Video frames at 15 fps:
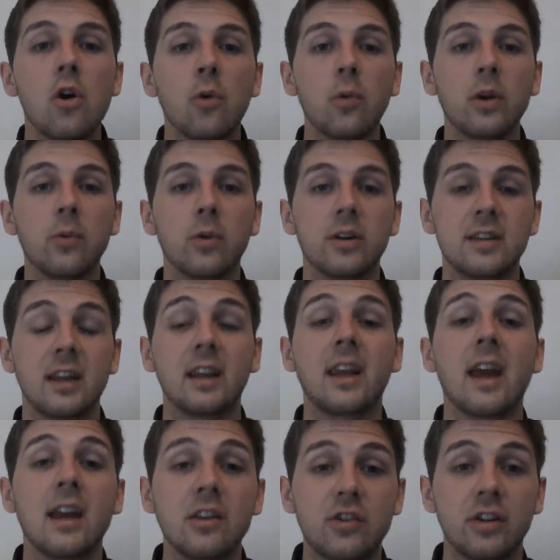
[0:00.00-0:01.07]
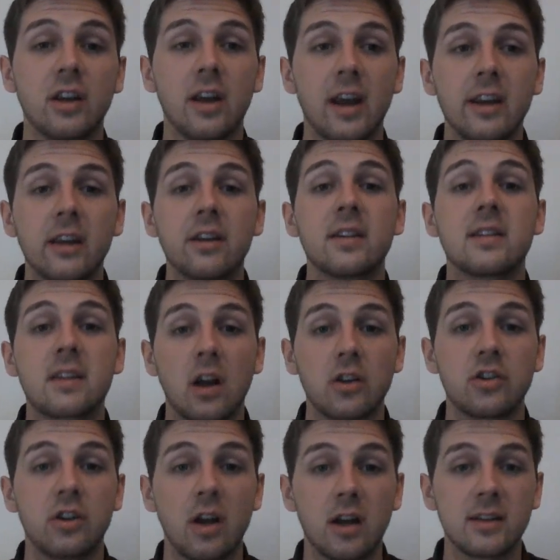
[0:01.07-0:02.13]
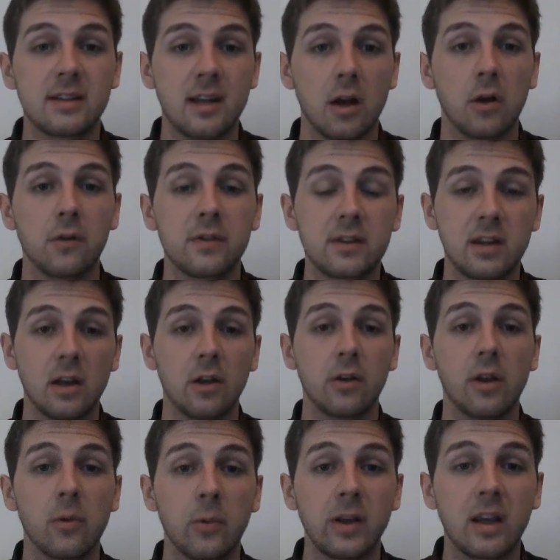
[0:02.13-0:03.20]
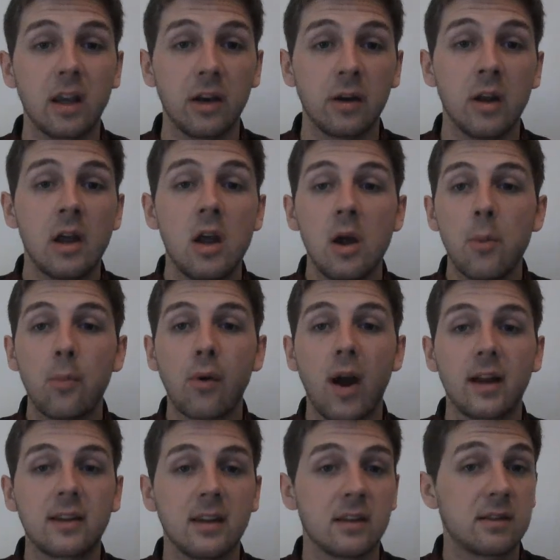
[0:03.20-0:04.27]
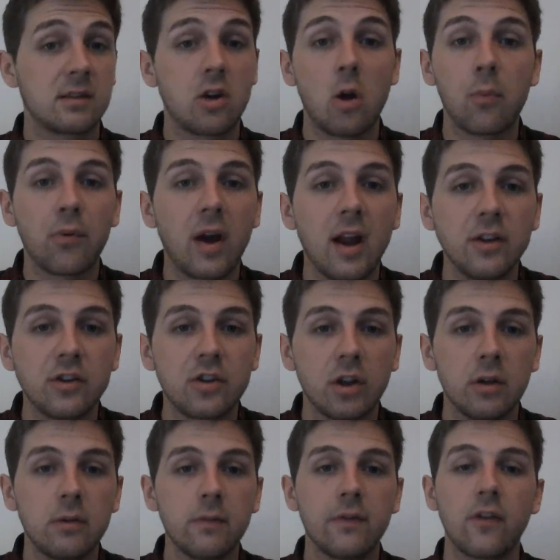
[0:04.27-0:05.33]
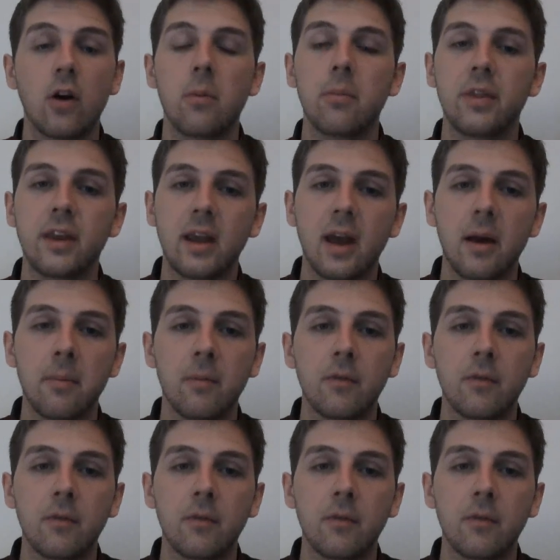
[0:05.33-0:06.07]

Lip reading: We would engage in a discussion ourselves so that we can practice comprehension from the